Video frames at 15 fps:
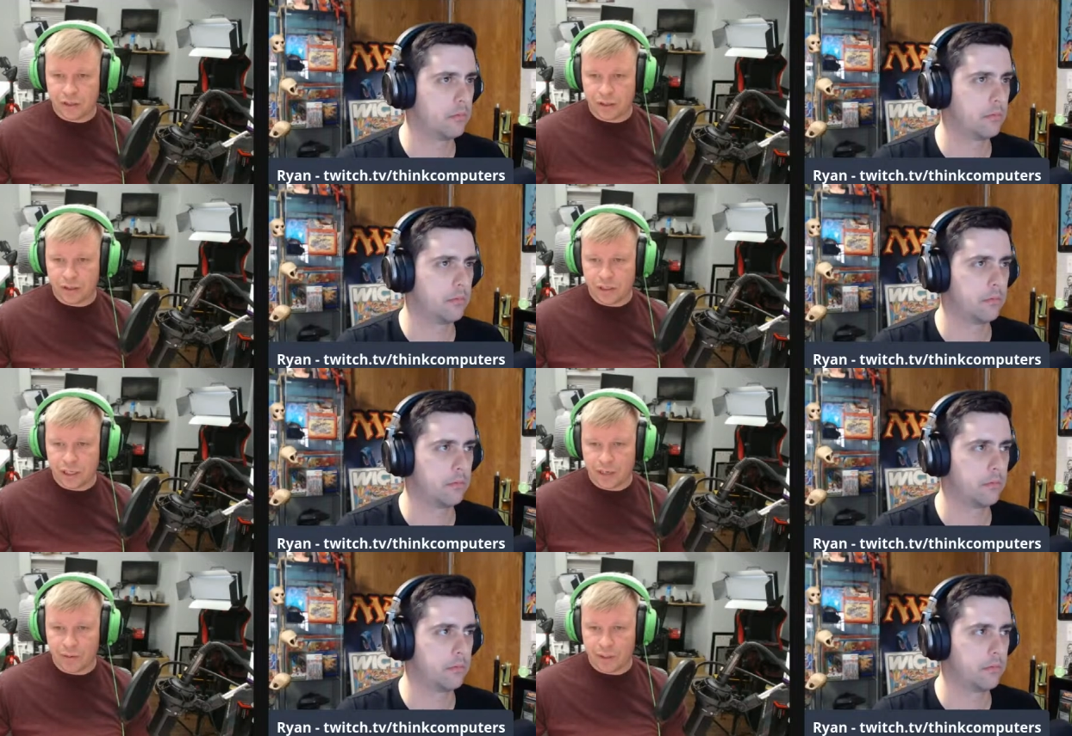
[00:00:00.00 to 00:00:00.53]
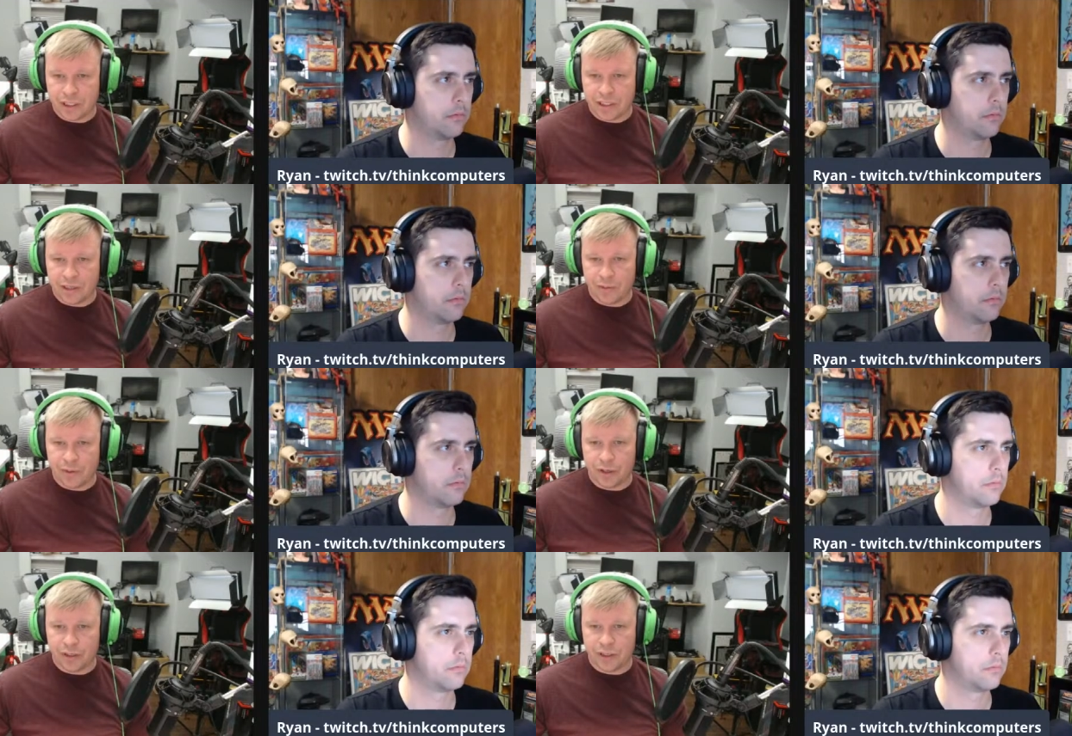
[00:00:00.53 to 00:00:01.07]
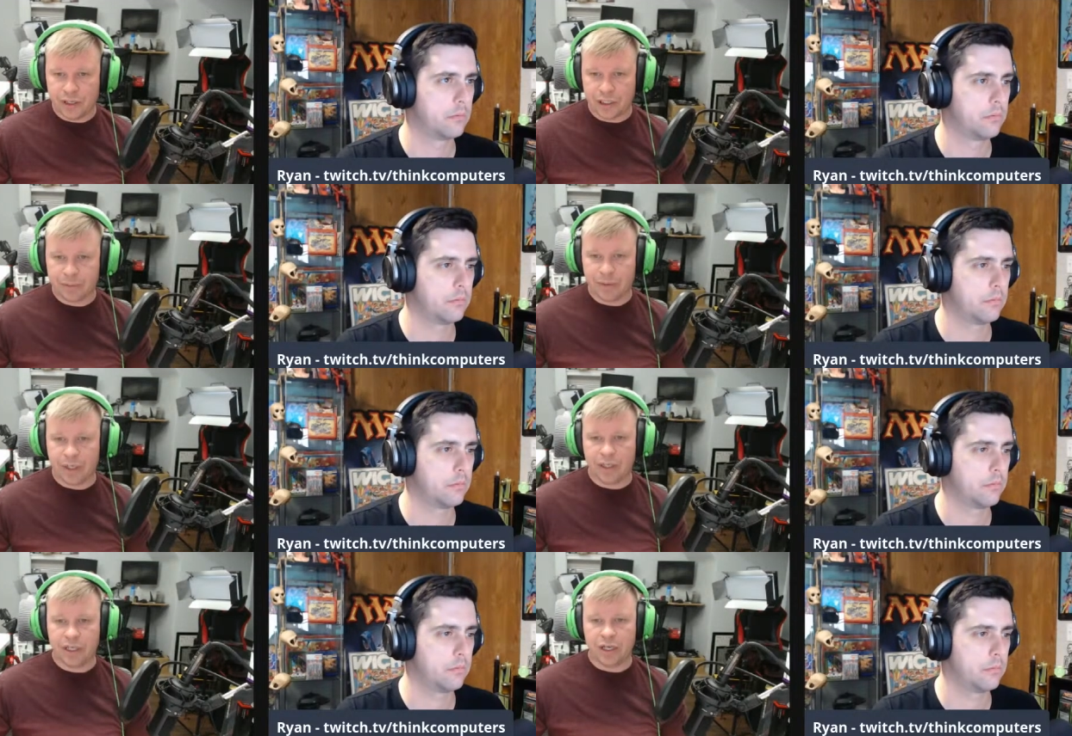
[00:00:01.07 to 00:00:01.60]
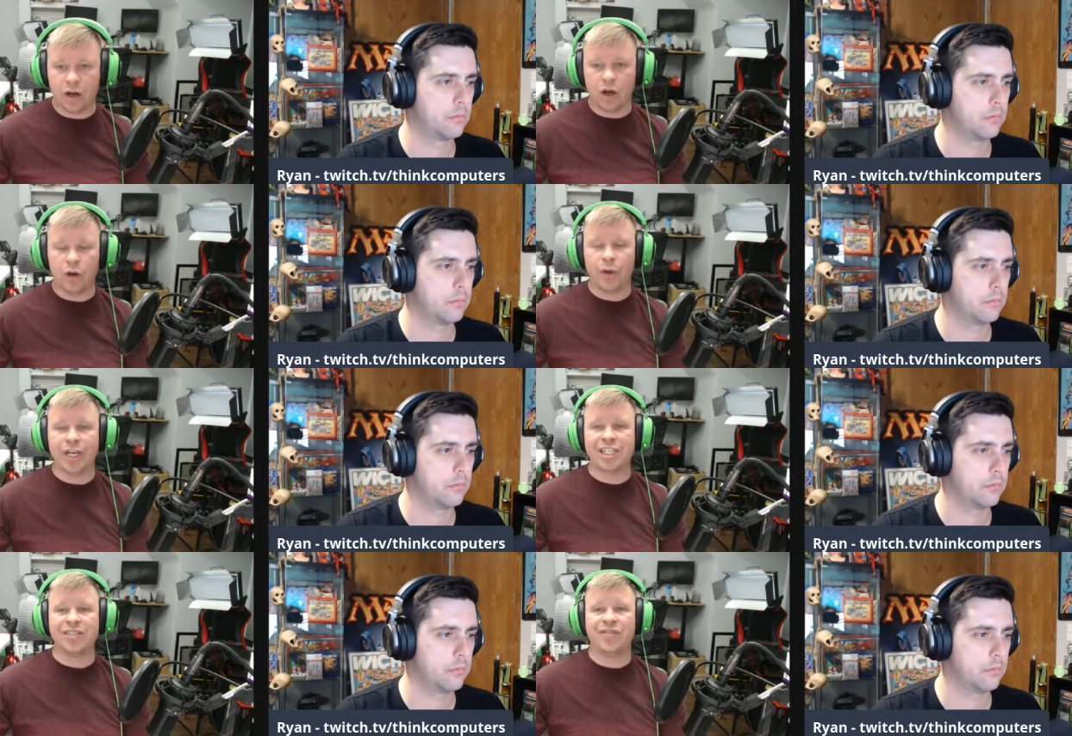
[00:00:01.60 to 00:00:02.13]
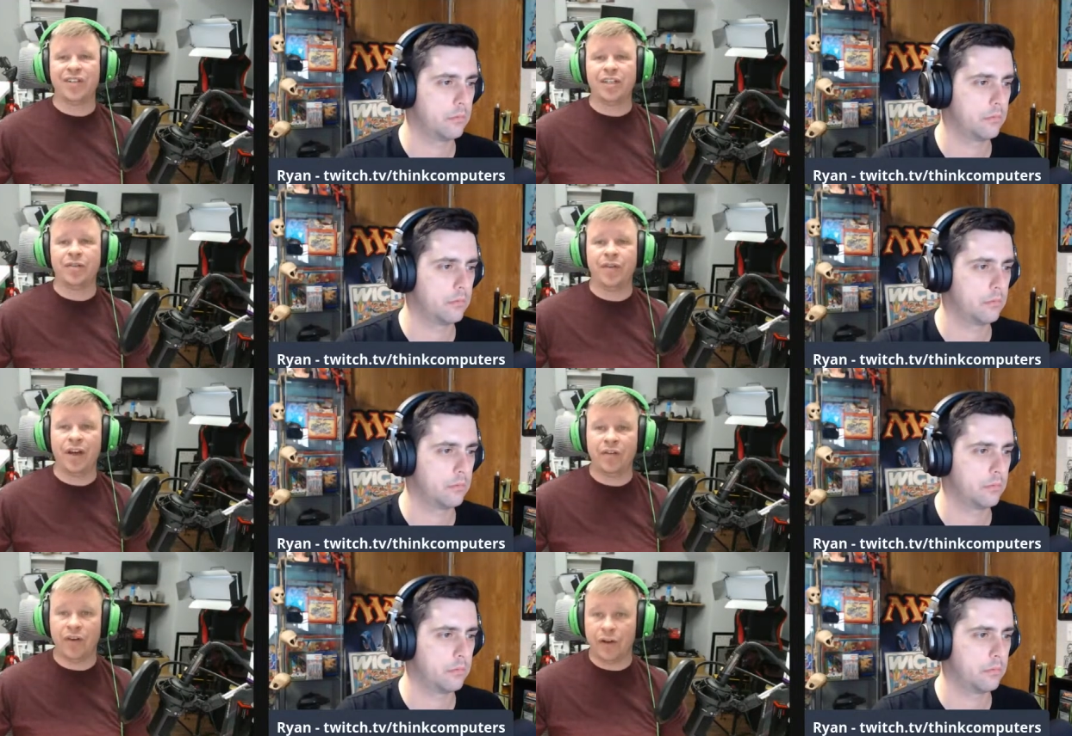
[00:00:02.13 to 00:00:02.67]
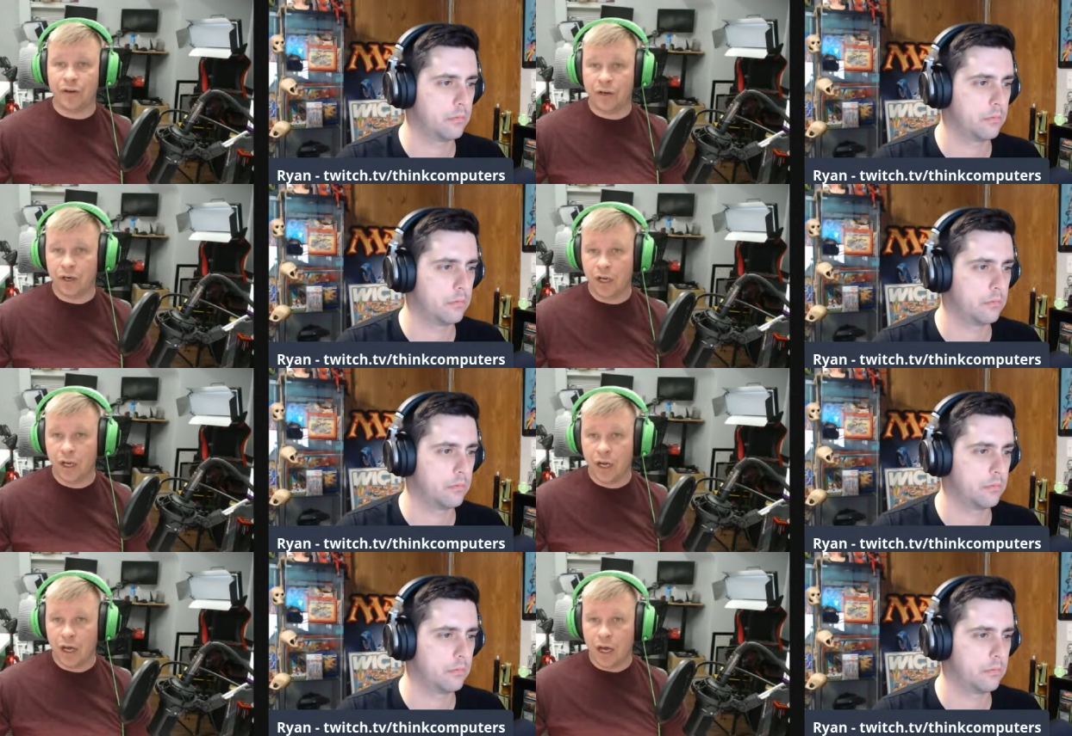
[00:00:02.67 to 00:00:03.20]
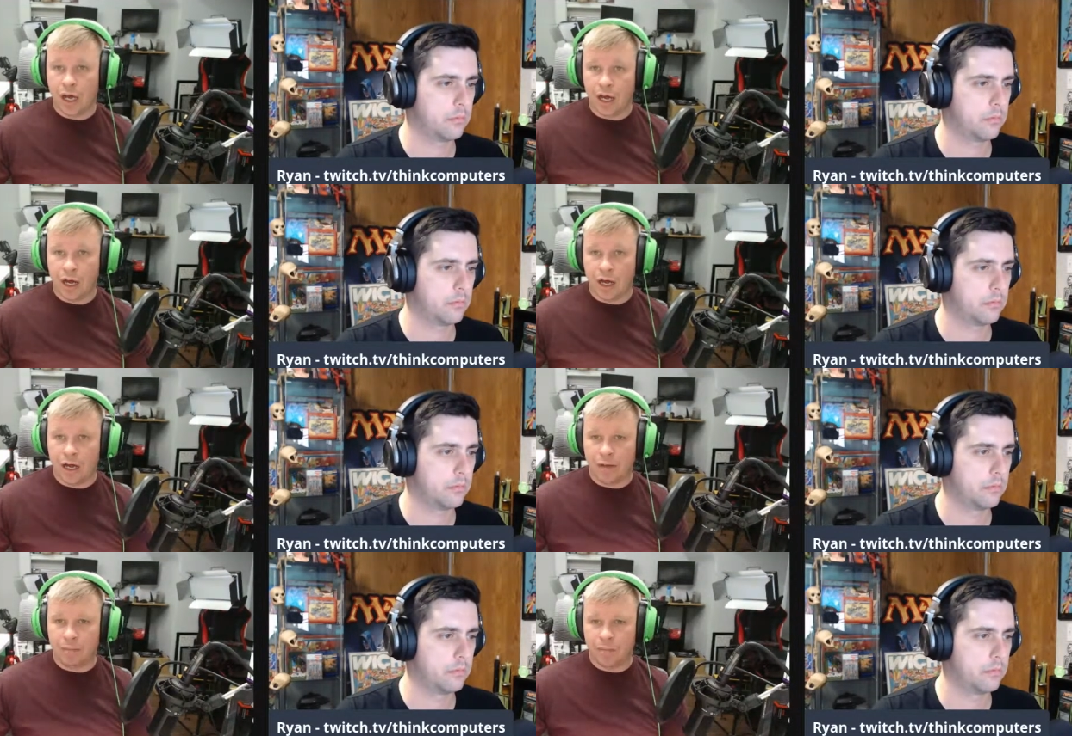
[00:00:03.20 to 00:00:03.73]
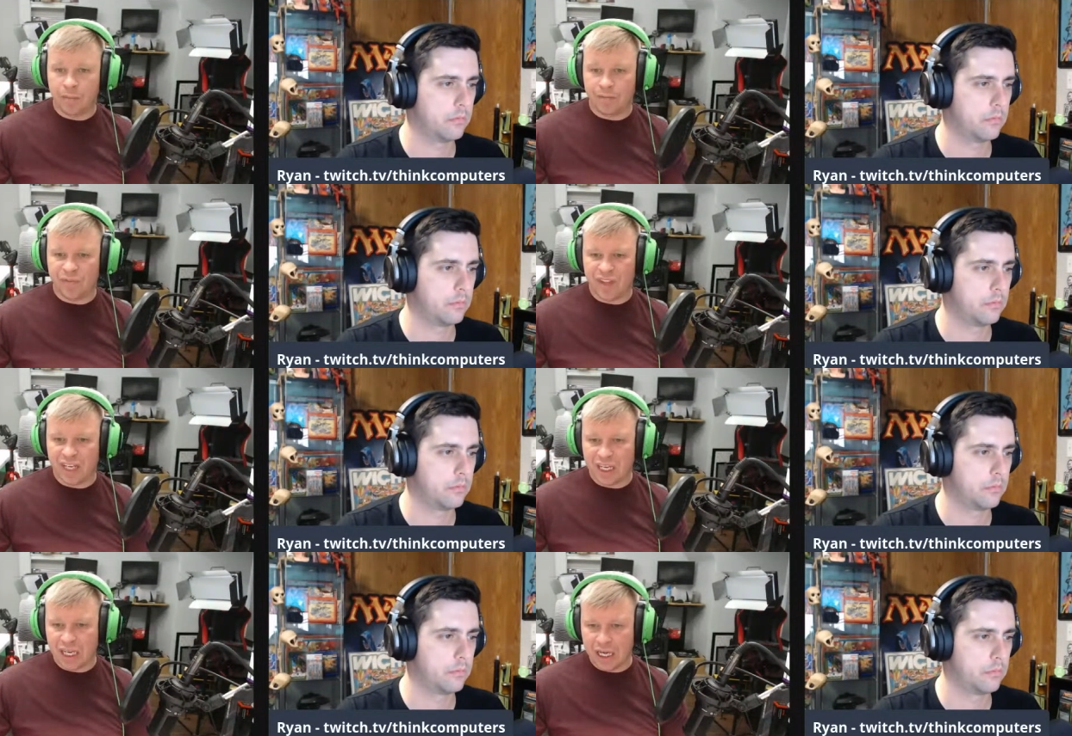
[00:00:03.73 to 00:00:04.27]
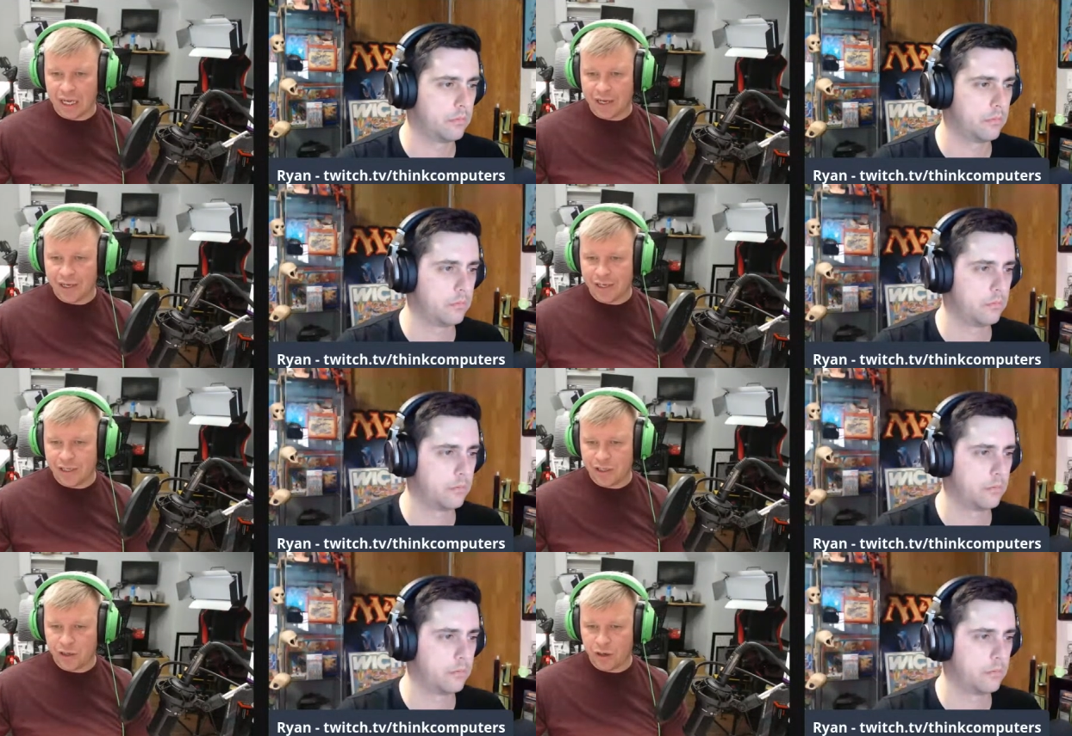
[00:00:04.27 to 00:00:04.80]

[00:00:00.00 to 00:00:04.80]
Speaker 1: card side, we said we were going to talk about the RX 5500. The guys